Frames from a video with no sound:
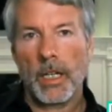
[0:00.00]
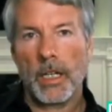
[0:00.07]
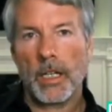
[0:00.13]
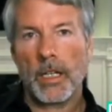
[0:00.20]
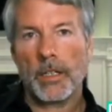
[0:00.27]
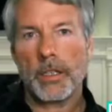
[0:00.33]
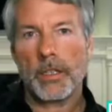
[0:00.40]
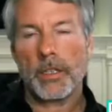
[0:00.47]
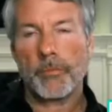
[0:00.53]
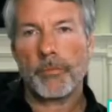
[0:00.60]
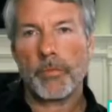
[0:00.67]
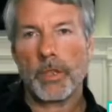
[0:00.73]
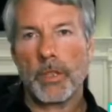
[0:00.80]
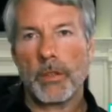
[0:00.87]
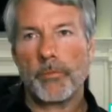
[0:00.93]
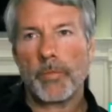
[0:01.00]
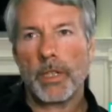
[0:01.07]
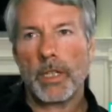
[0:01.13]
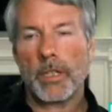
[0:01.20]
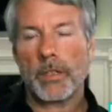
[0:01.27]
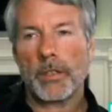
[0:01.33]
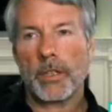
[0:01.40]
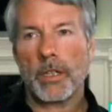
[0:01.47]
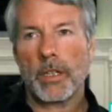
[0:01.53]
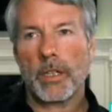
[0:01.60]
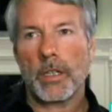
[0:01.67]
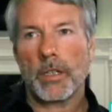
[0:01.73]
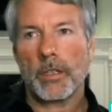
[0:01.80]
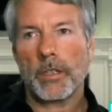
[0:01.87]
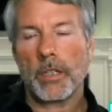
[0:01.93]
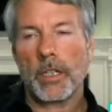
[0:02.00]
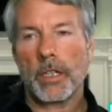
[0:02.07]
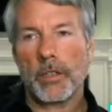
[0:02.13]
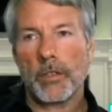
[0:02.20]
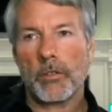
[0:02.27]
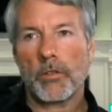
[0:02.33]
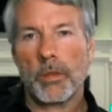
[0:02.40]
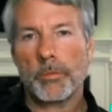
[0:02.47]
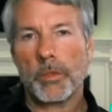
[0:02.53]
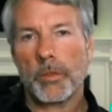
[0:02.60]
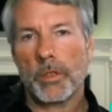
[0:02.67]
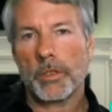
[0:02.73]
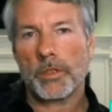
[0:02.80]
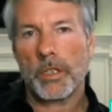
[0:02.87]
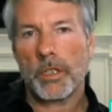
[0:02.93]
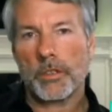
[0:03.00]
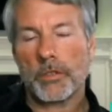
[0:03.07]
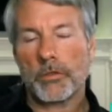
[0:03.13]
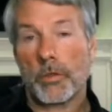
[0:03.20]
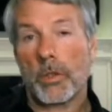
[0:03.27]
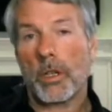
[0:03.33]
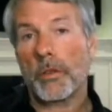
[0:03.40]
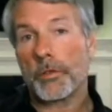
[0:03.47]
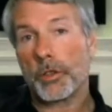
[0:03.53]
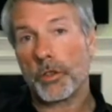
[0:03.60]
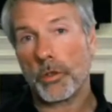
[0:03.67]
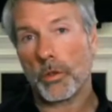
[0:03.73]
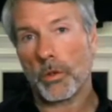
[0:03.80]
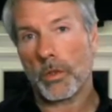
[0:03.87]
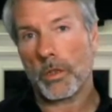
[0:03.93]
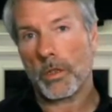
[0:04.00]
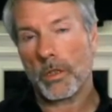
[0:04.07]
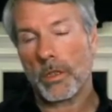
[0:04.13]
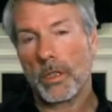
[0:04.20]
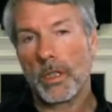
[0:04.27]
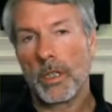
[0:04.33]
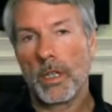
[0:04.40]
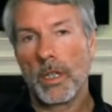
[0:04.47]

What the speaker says: and the other crypto exchanges are offshore.